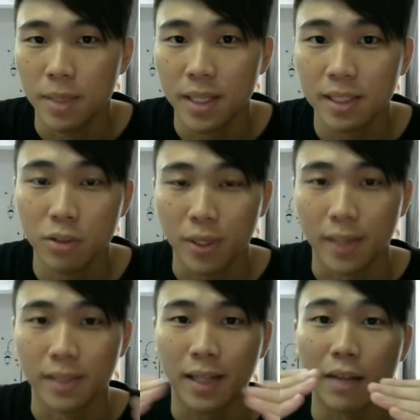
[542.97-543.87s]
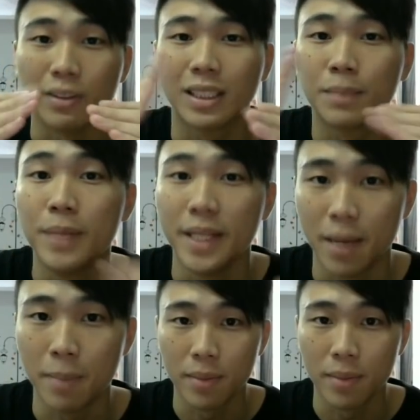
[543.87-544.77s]
meaning you can kind of split
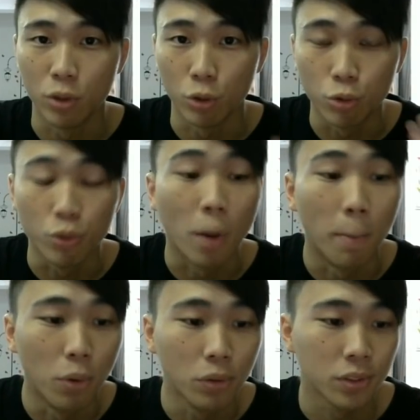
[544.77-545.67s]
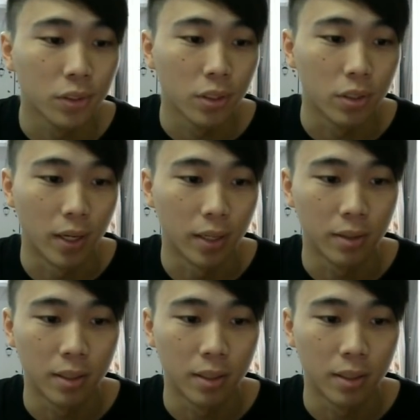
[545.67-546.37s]
them into 2 combos, right?